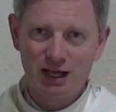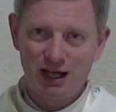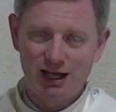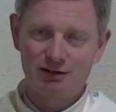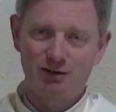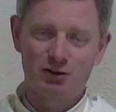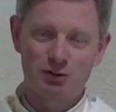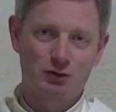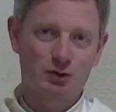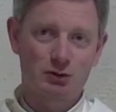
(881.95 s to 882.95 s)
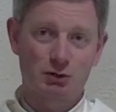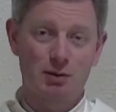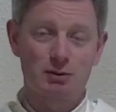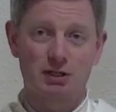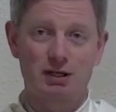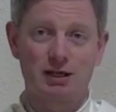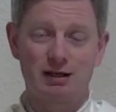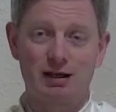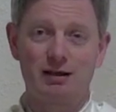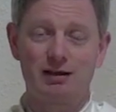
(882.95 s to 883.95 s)
and also for those who are able to uh,
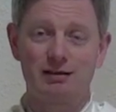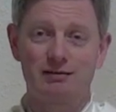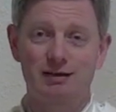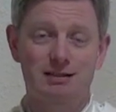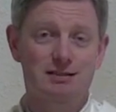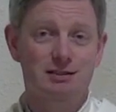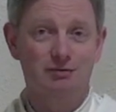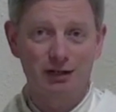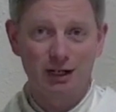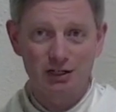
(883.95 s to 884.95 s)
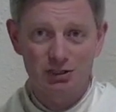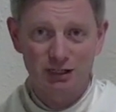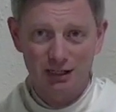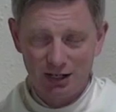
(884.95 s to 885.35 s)
uh assist us financially.